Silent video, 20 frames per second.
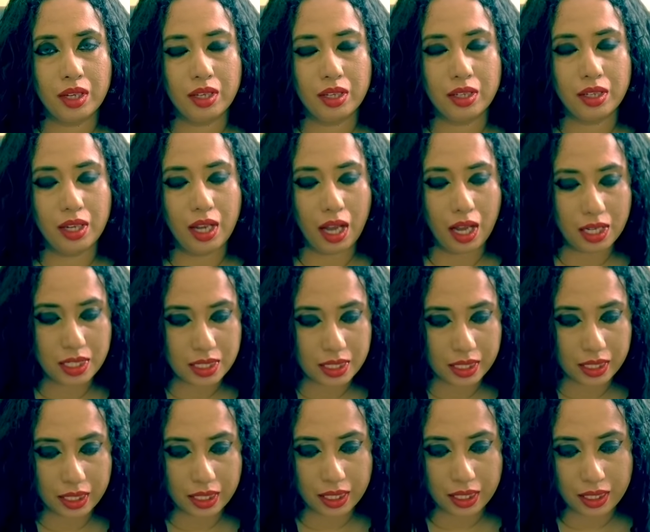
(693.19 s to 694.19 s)

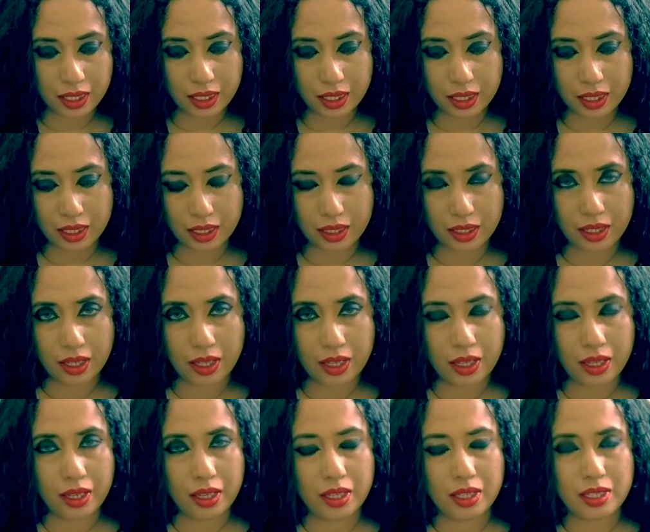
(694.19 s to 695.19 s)
Lastly,
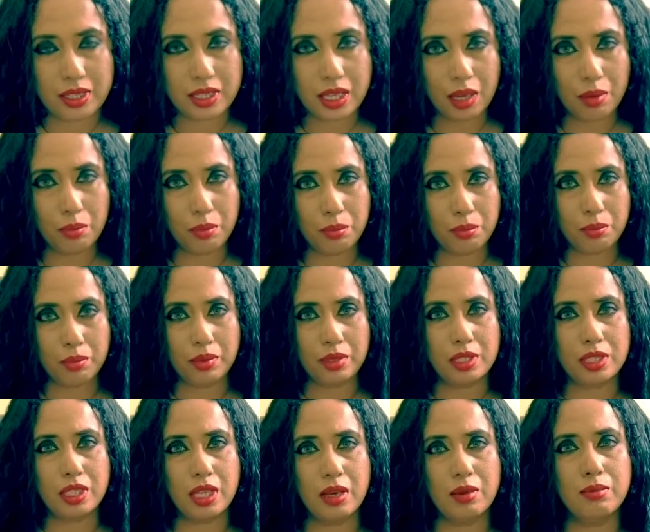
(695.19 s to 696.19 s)

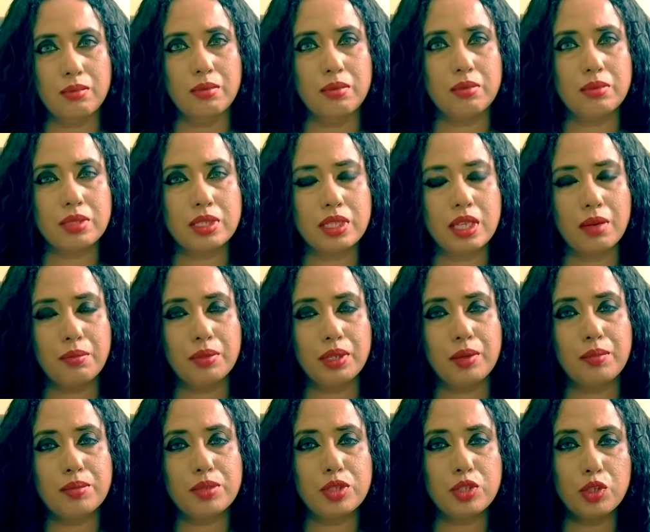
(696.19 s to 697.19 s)

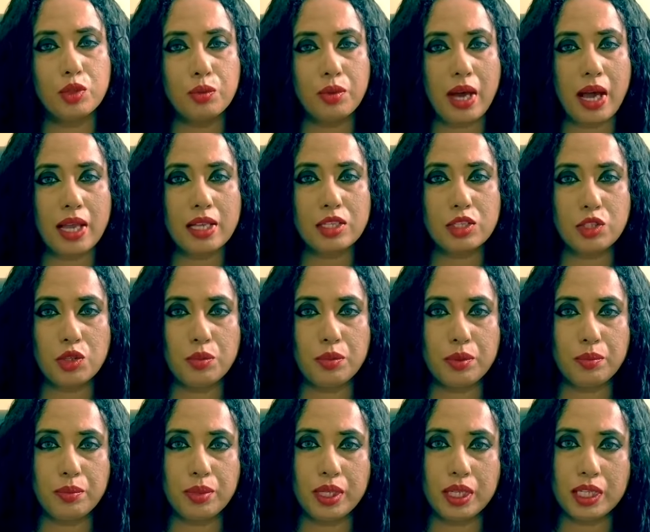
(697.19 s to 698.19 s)
sometimes as
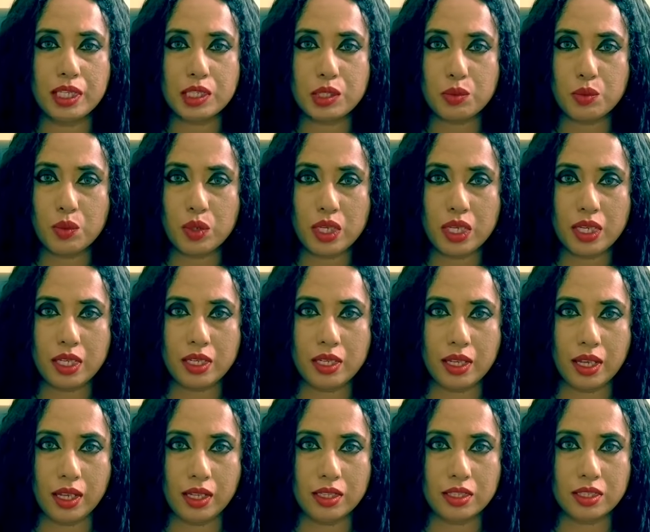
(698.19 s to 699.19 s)
human beings, we
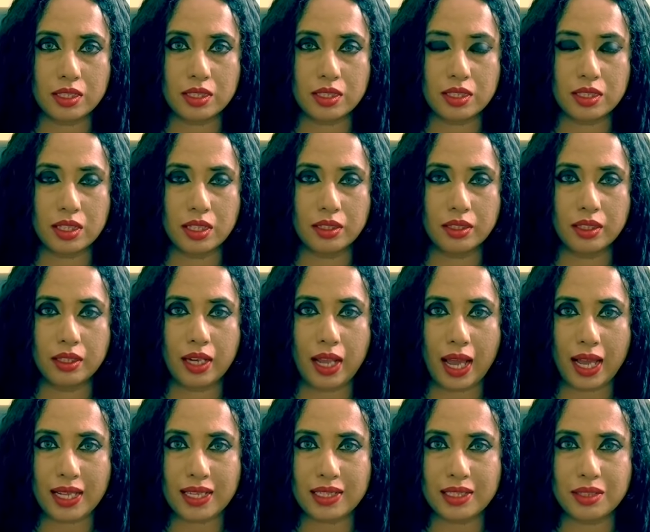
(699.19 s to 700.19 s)
indulge in certain
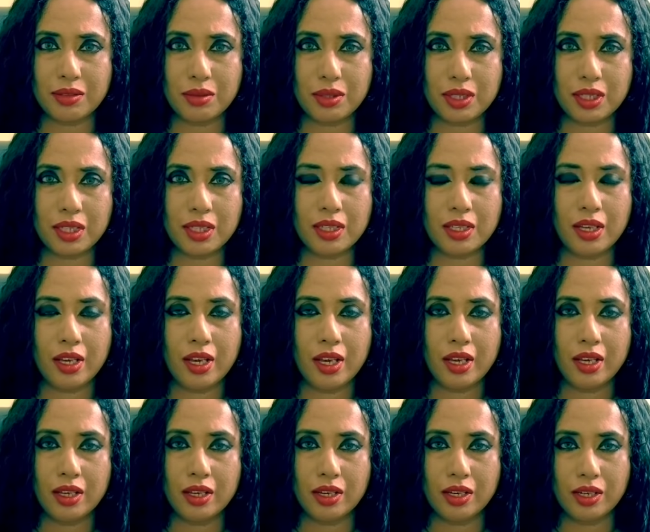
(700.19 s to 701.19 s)
activity.
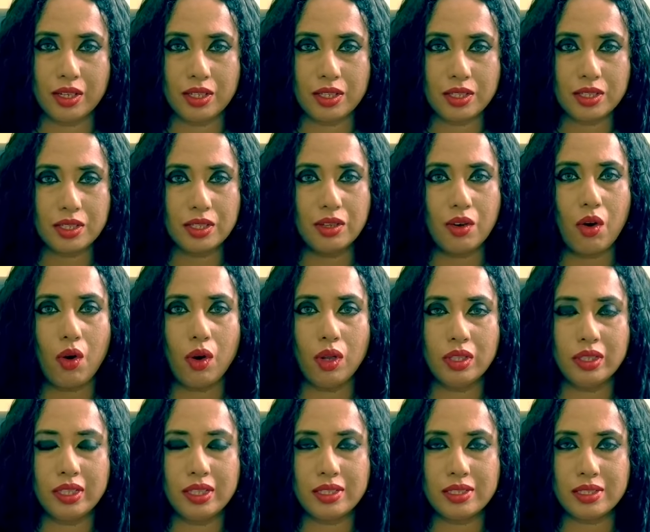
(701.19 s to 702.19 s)

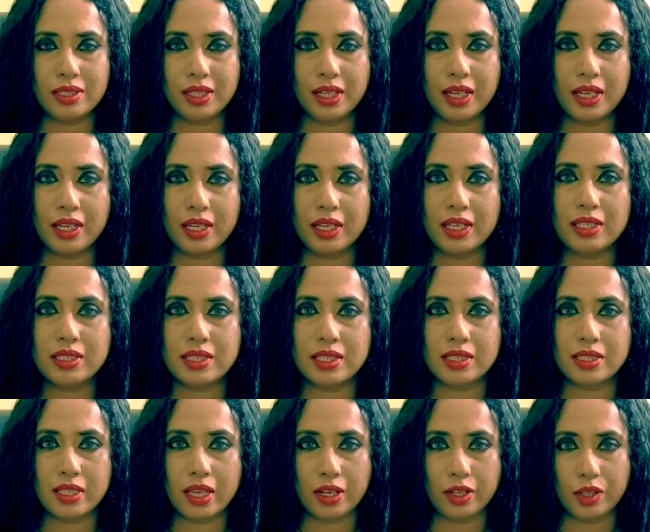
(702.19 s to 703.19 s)
All these three
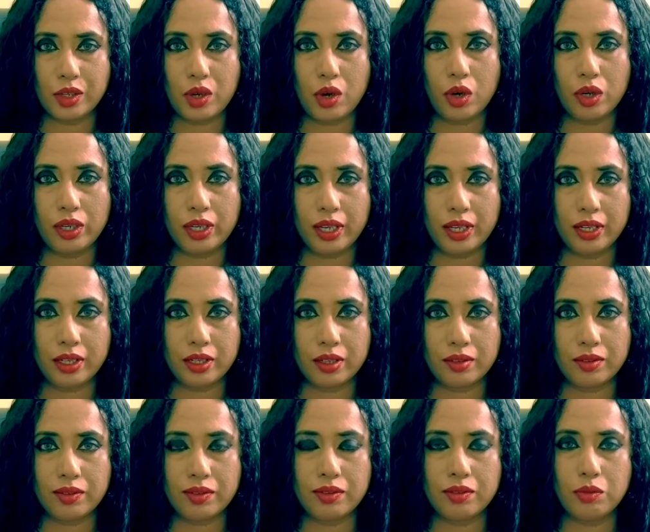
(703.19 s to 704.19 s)
reasons are not
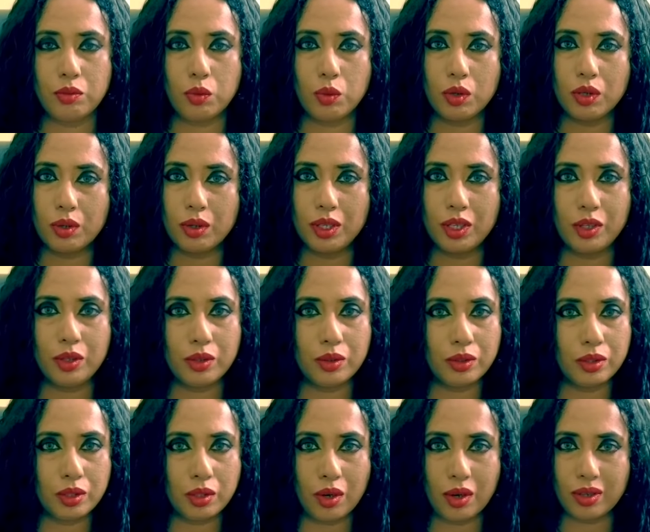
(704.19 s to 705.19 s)
enough.
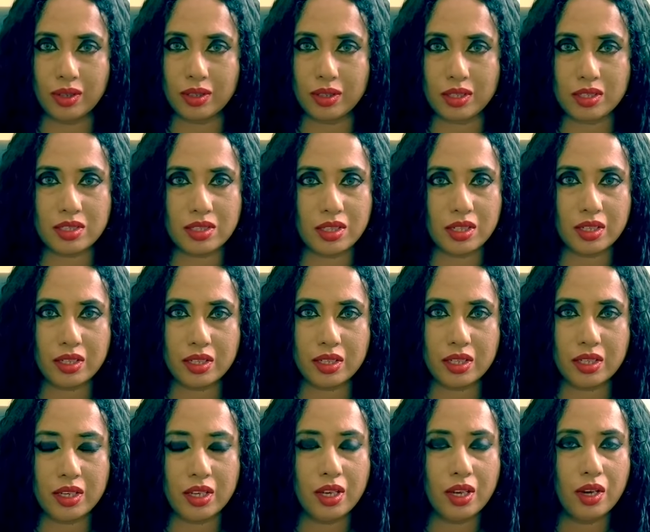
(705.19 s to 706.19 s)
The contrast
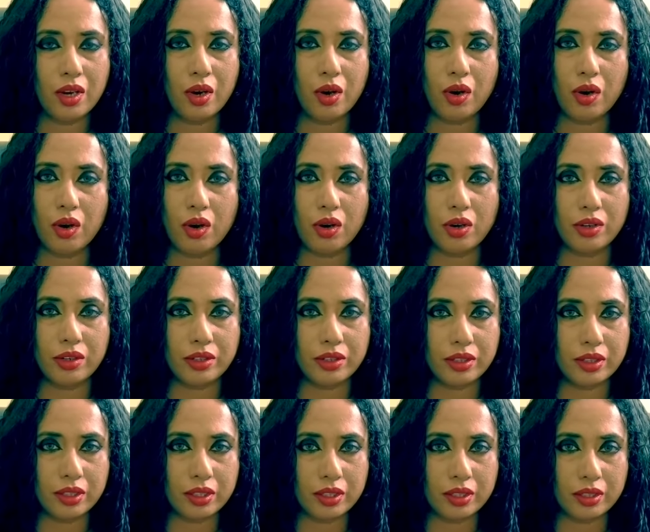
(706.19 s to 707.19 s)
theory, or
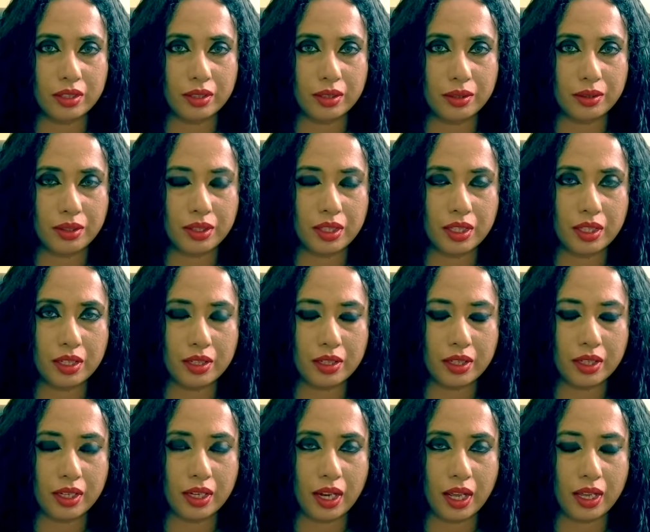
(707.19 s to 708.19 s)
the
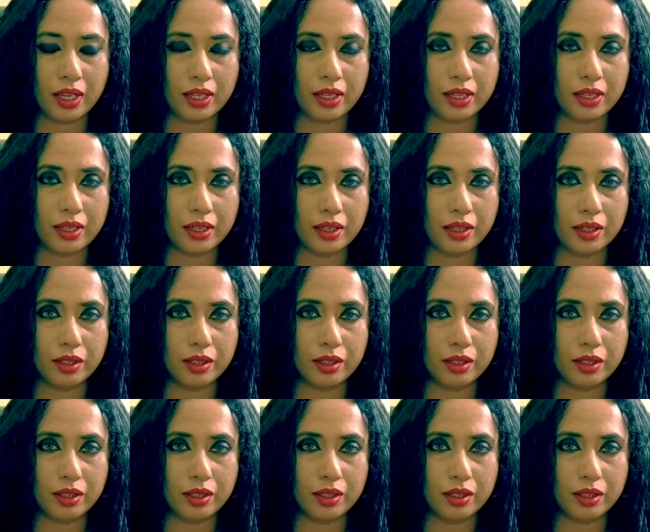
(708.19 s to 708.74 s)
theory like